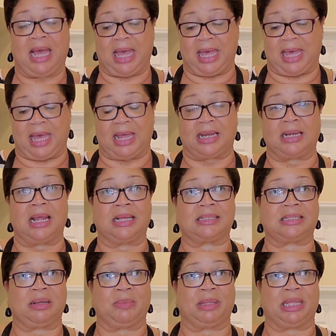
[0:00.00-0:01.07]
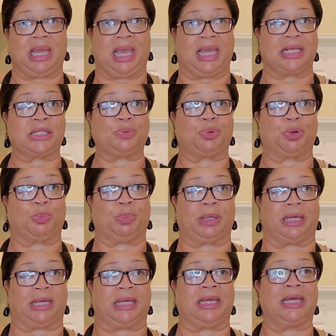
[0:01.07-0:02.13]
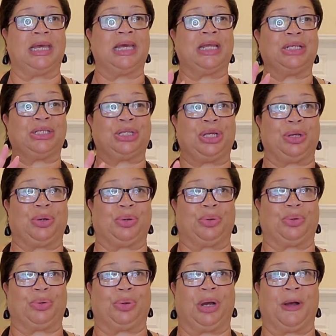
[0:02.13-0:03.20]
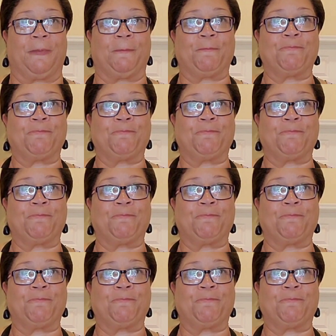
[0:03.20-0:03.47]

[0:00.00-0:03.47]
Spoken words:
and some of the eggs will be to